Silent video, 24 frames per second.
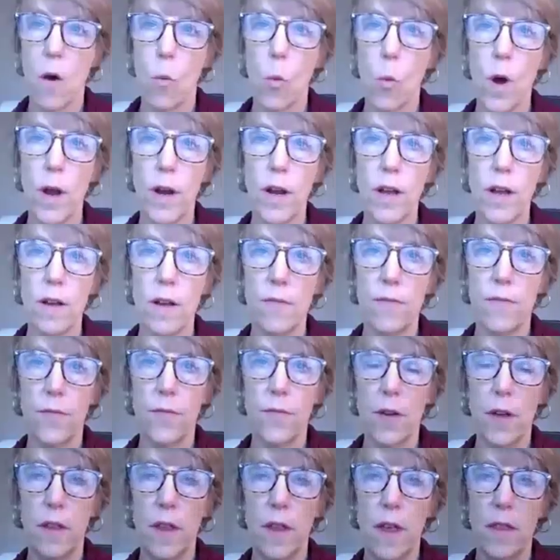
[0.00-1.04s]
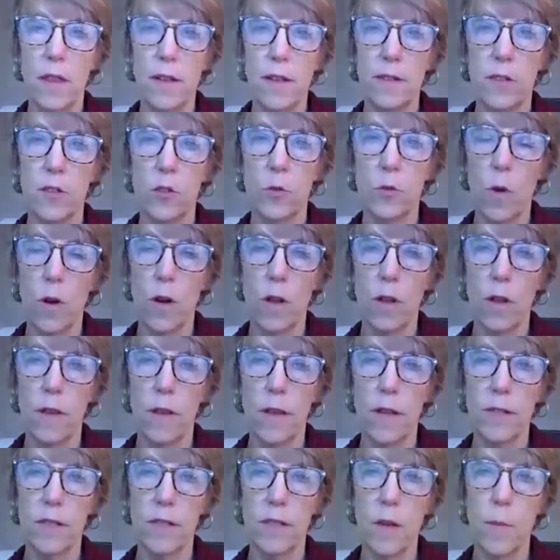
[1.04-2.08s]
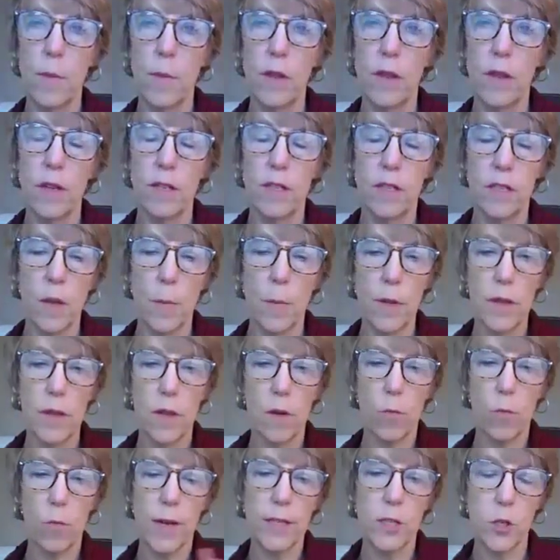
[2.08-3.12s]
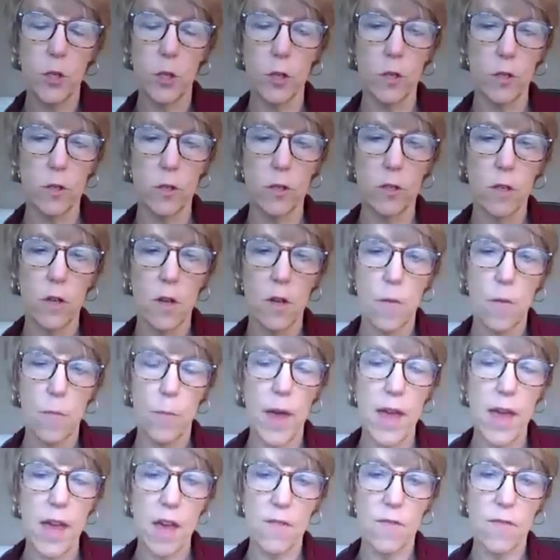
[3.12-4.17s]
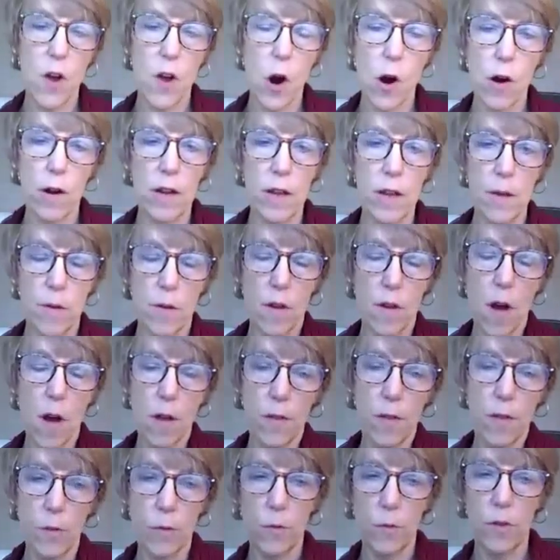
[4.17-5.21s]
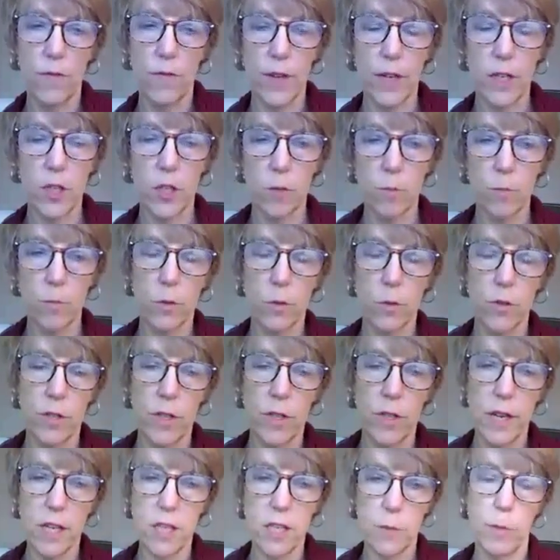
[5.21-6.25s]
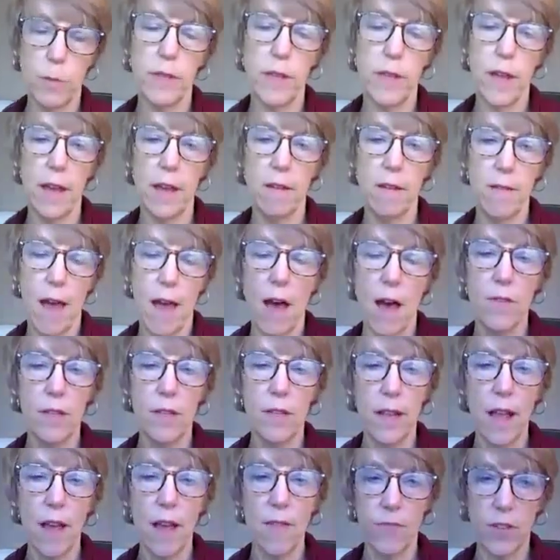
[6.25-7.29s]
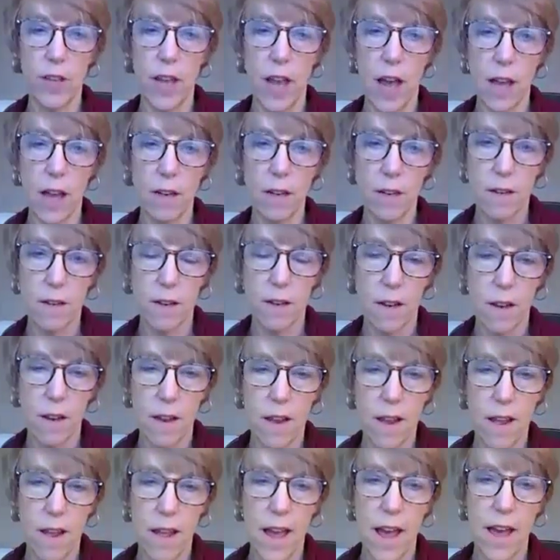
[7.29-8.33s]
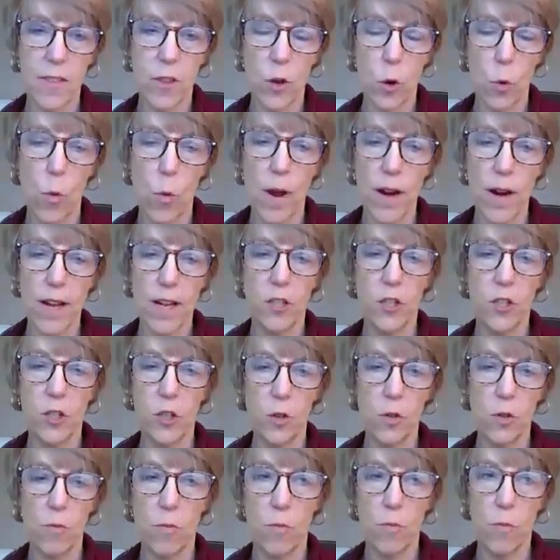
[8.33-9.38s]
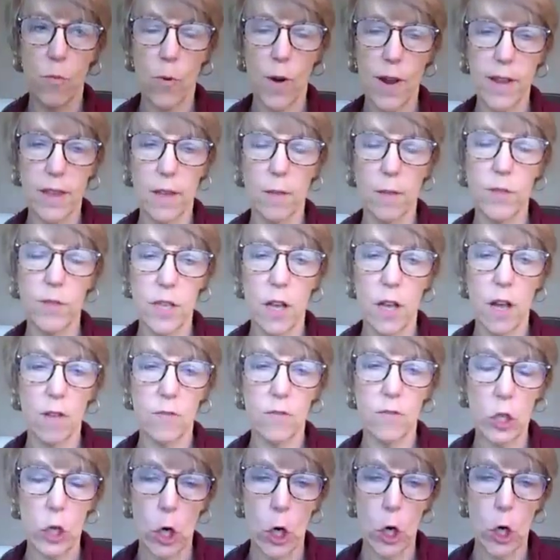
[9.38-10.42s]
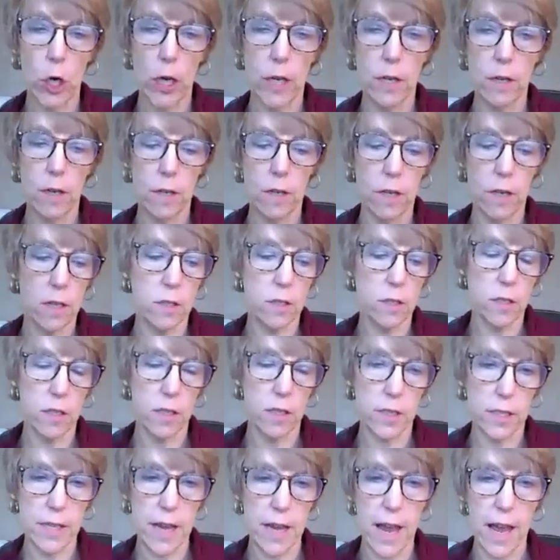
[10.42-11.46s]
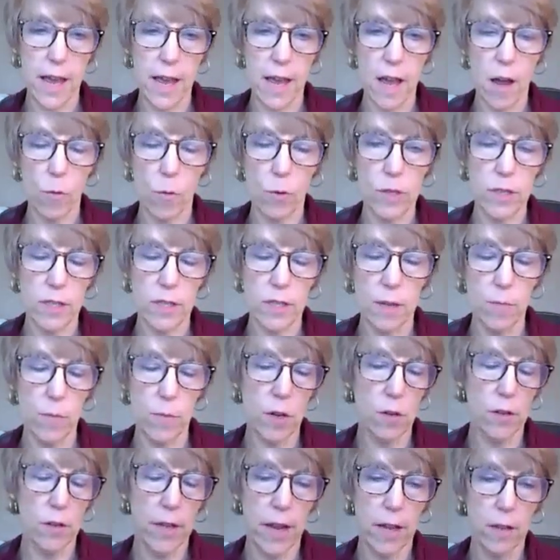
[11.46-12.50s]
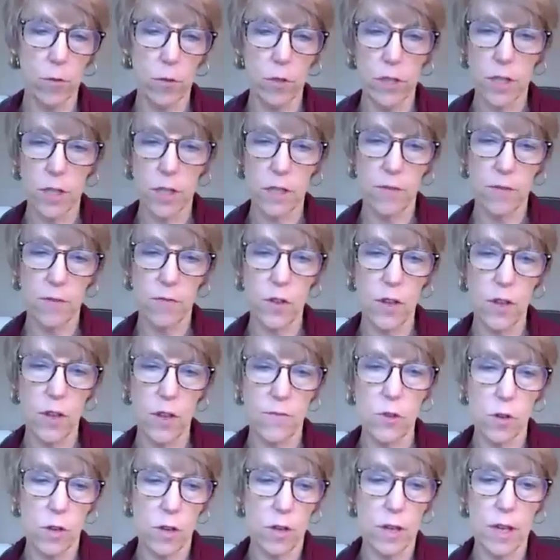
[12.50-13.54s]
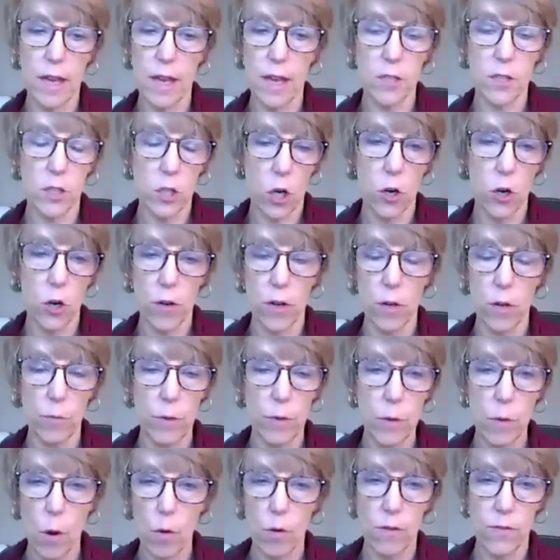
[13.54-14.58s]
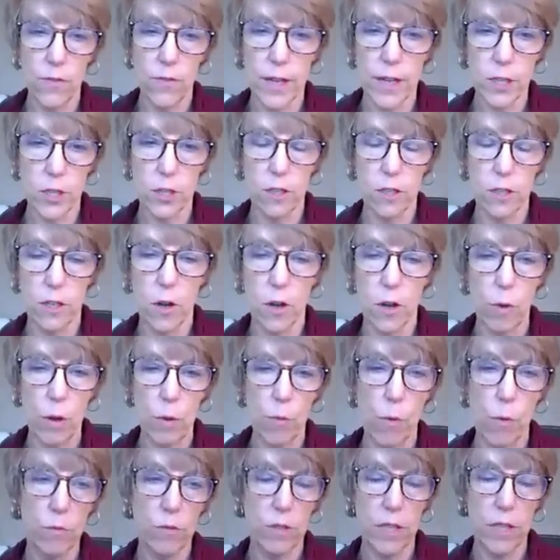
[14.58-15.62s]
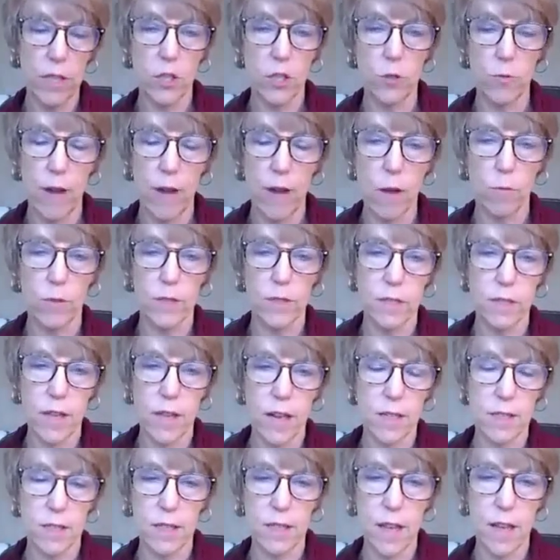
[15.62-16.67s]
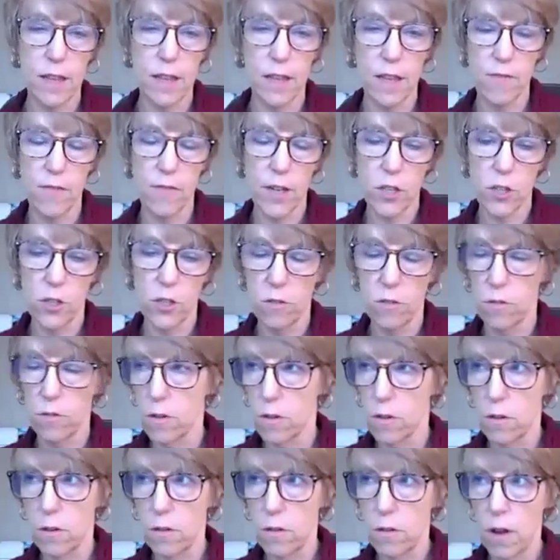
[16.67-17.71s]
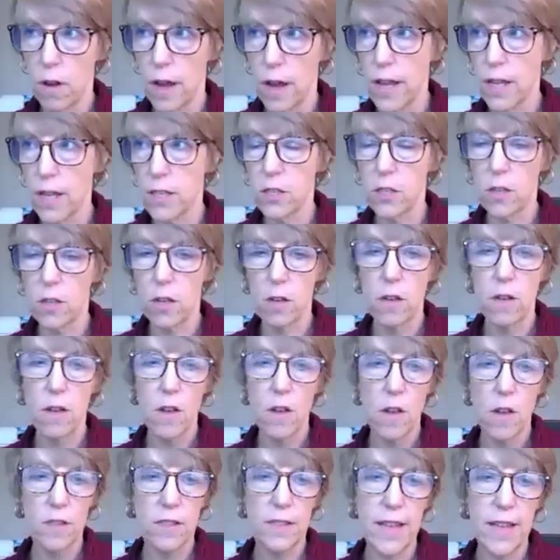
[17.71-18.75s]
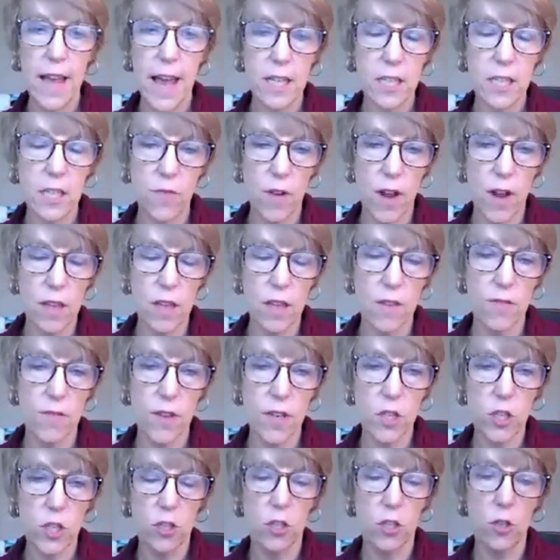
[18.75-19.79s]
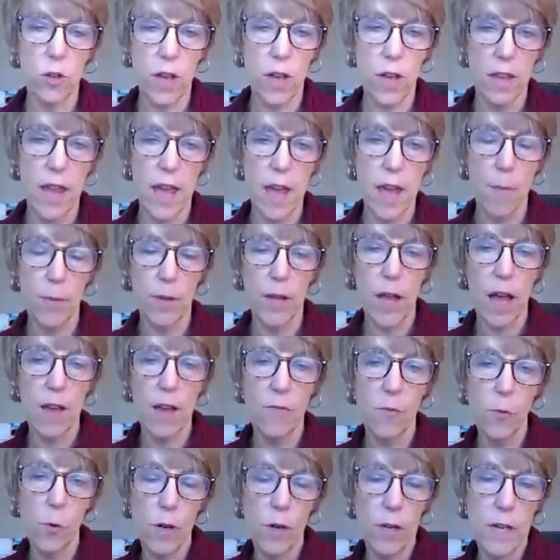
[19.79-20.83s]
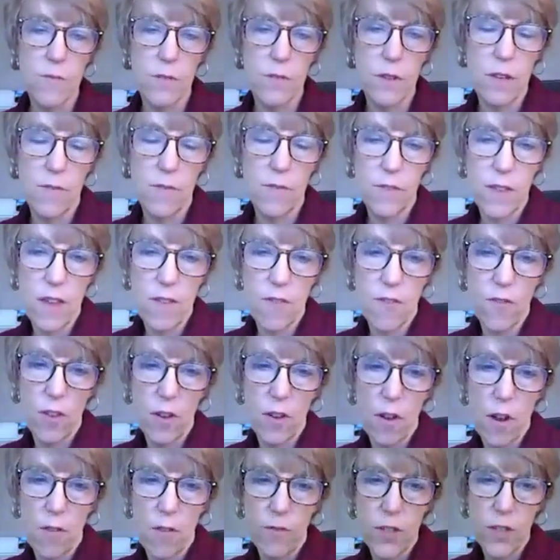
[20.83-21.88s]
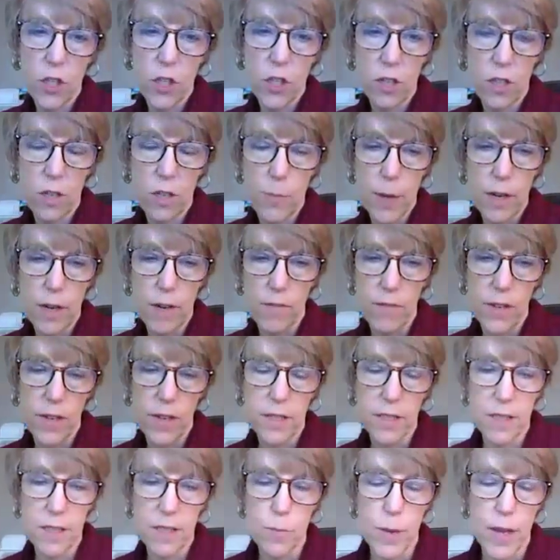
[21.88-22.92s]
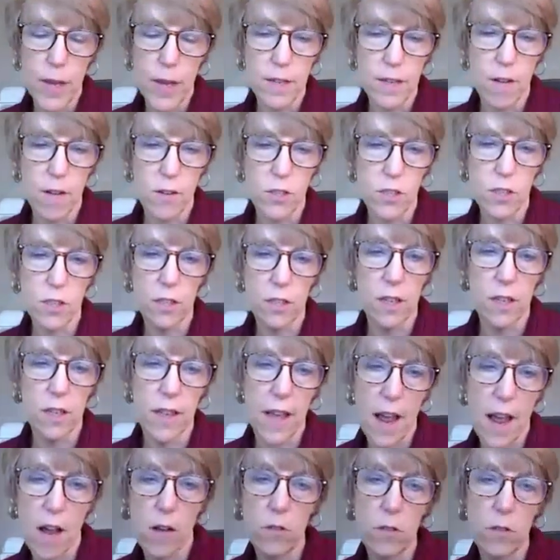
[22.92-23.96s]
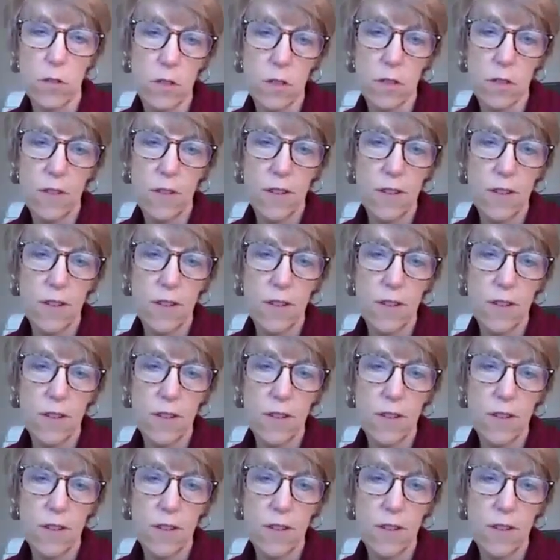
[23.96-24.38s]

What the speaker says: What if, and this is one of the things, some of the renters may have already gone through eviction proceedings, but they haven't left yet, and they're wanting to bring themselves current and then just stay. I would assume their landlord said, if you could get us current, we won't evict you, we won't set you out, we'll set aside the eviction, or I guess satisfy the eviction. So can they apply for it even if they've officially been evicted but are still in the house?